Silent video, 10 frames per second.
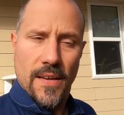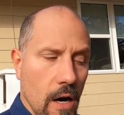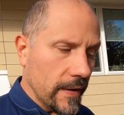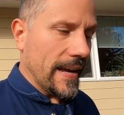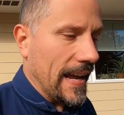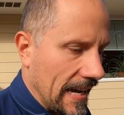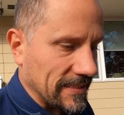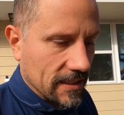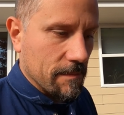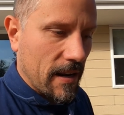Okay
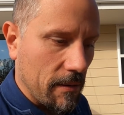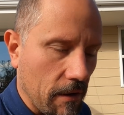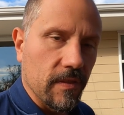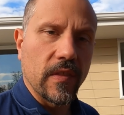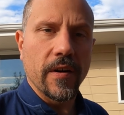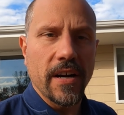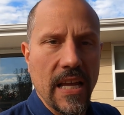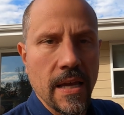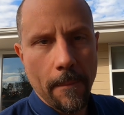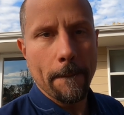guys, it's been about
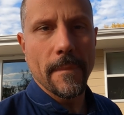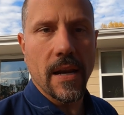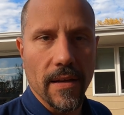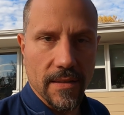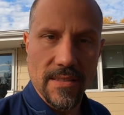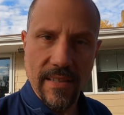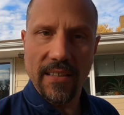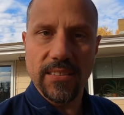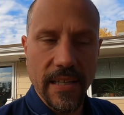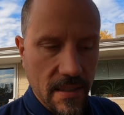30 minutes and
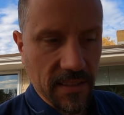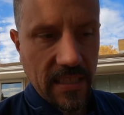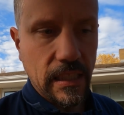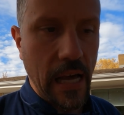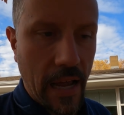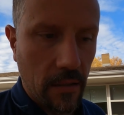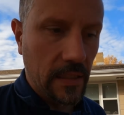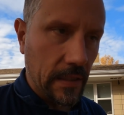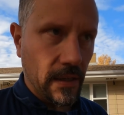this thing is still idling